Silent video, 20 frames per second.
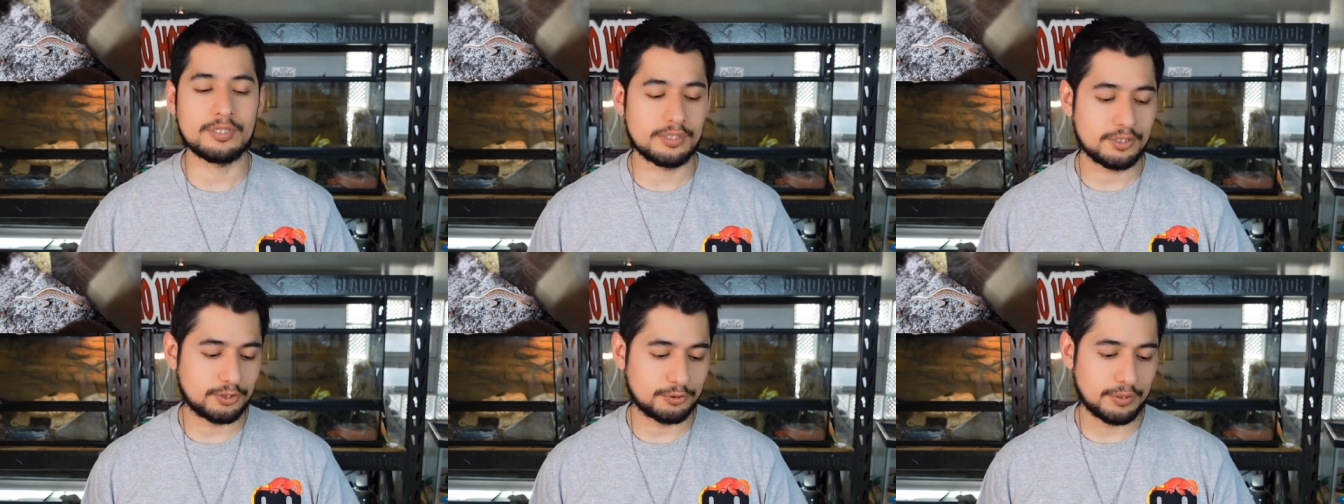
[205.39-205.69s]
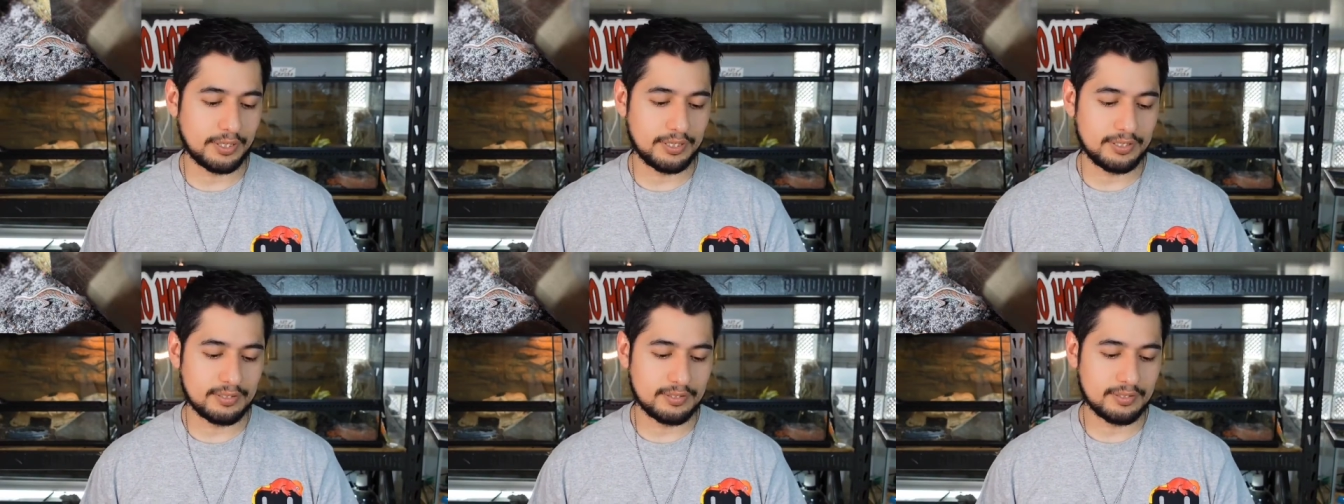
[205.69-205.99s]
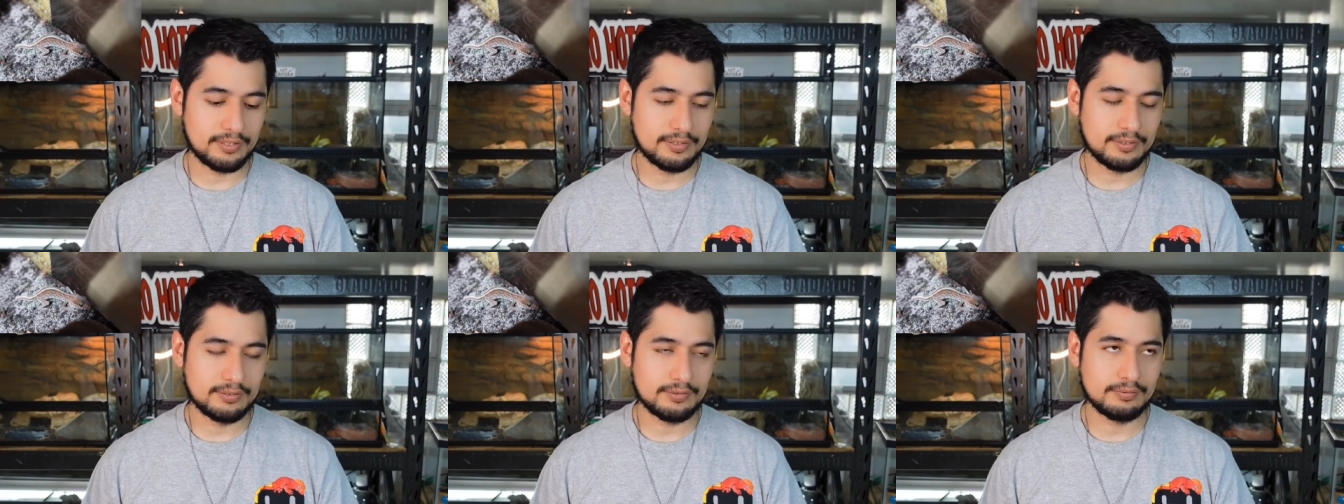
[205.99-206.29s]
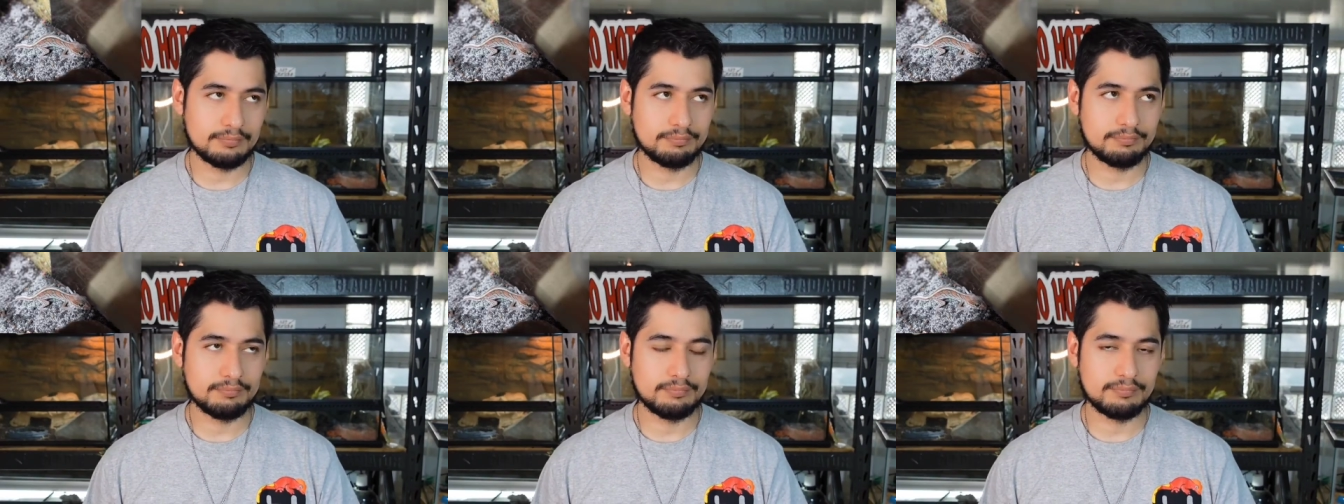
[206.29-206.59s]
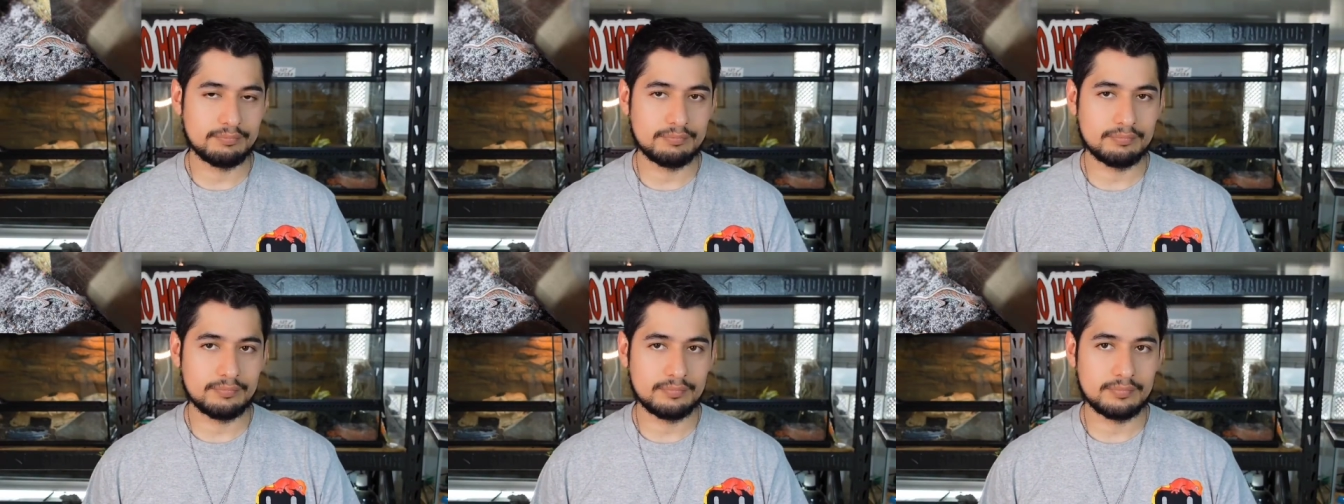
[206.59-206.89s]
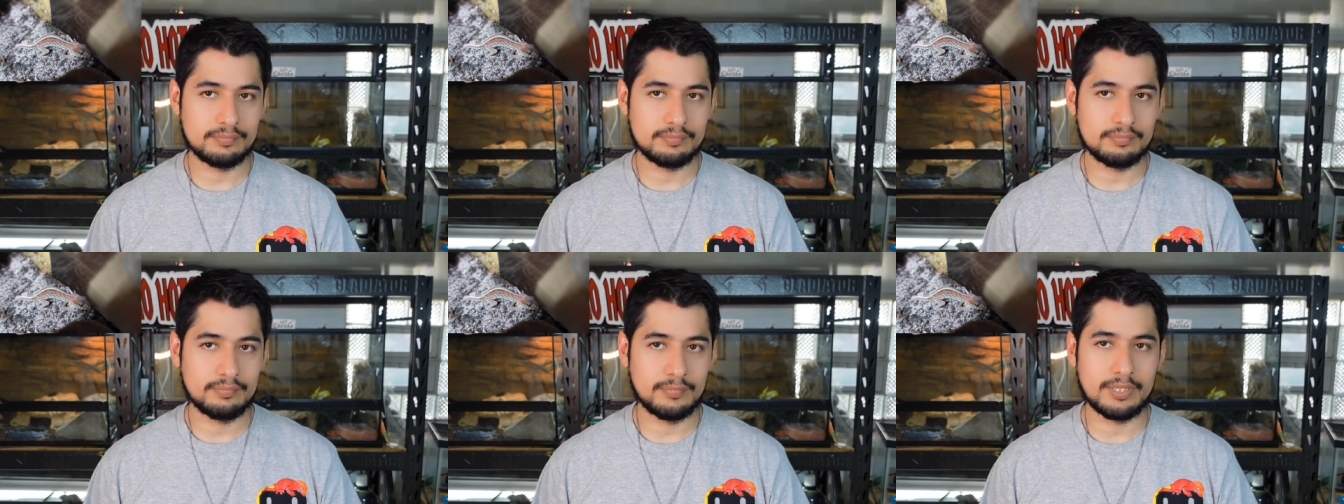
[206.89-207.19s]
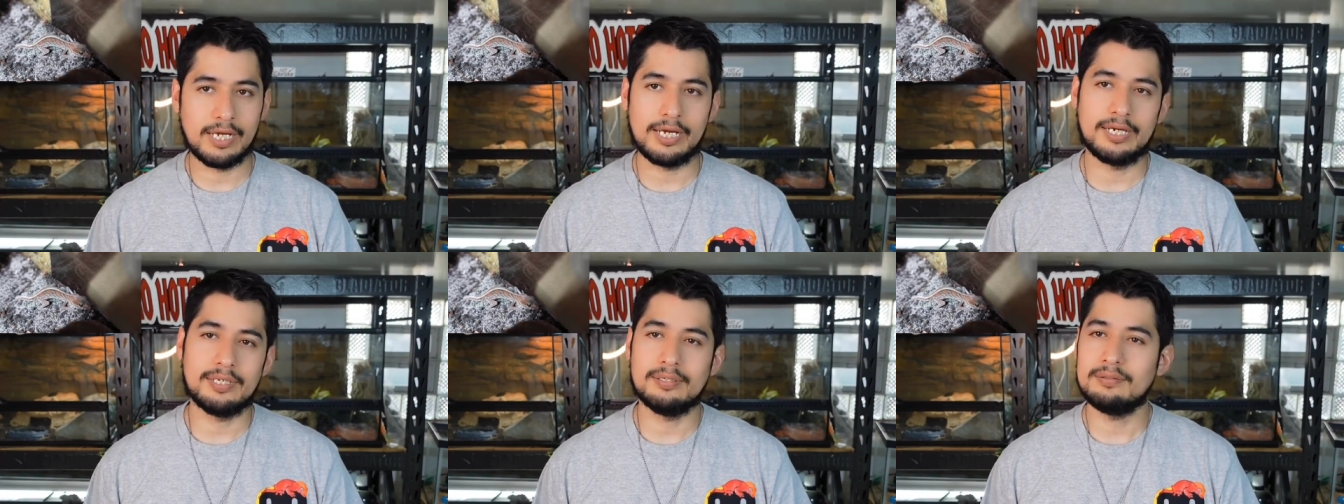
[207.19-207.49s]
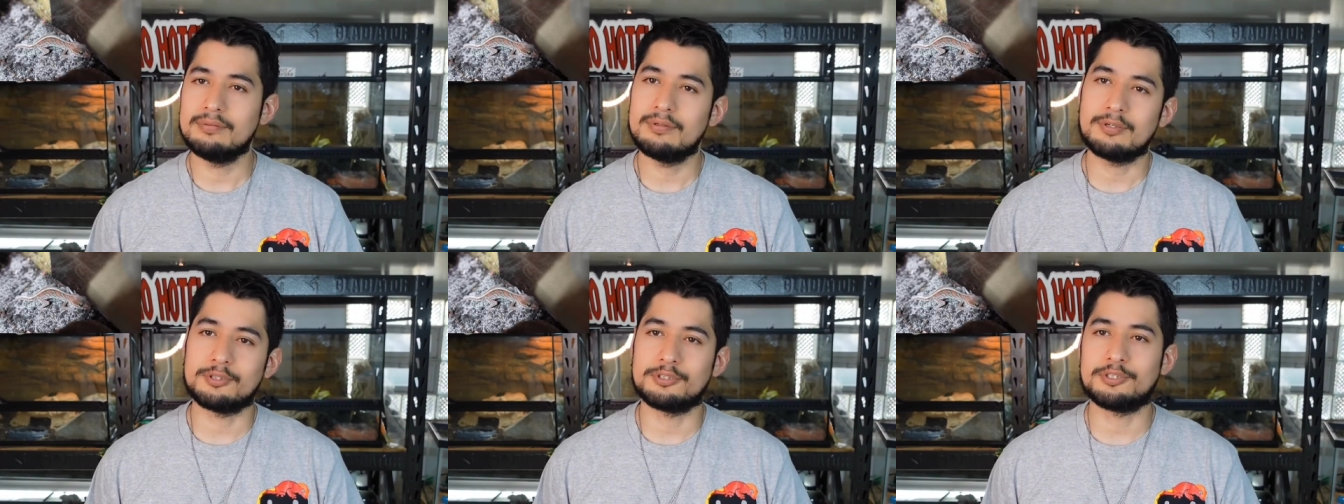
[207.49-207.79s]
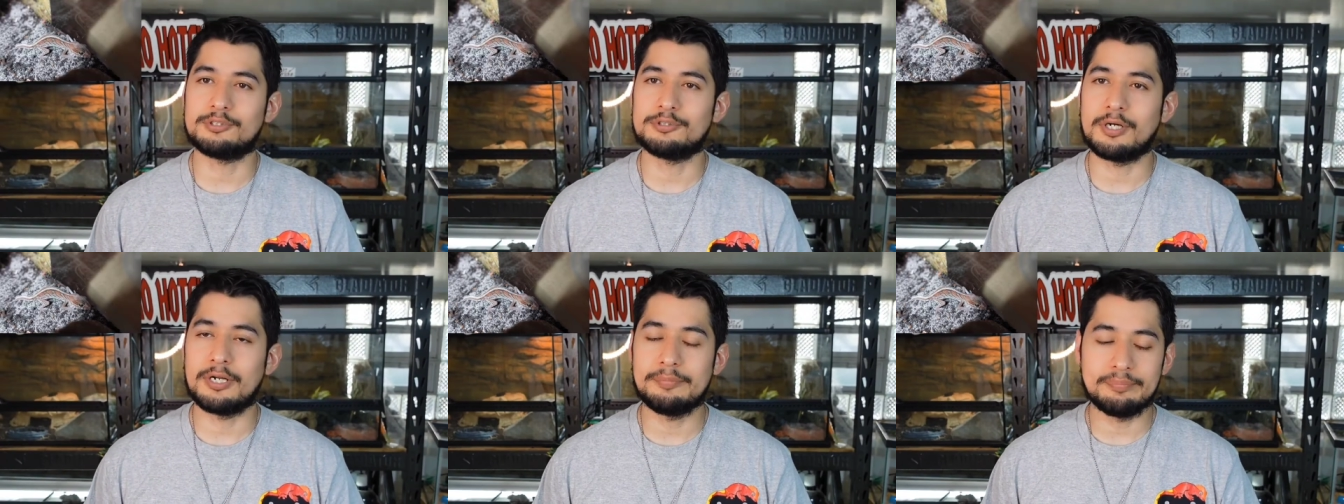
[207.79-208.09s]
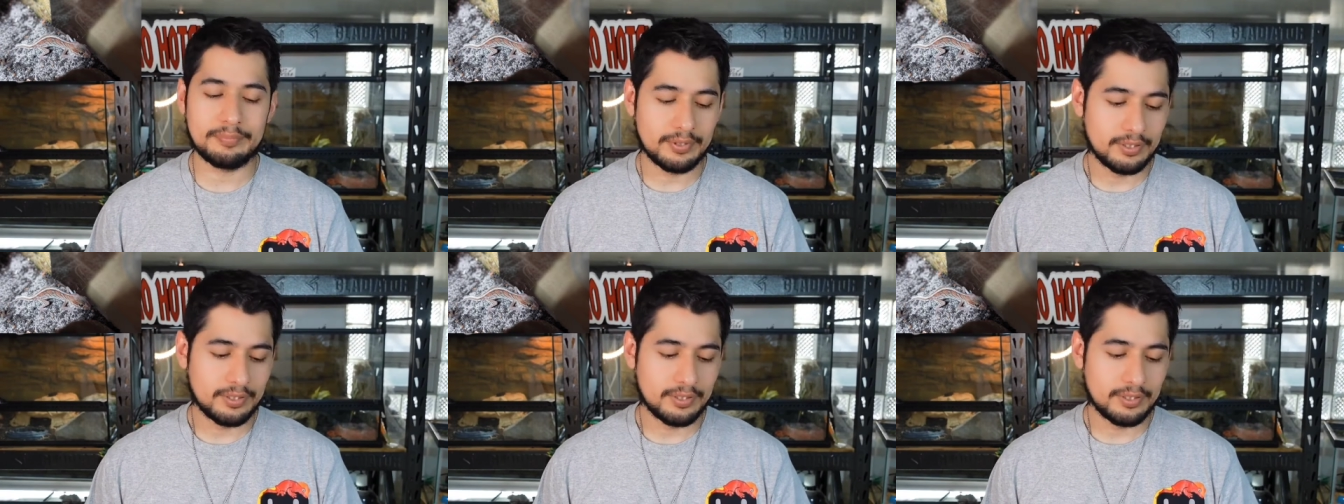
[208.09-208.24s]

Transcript: straight line or stripe.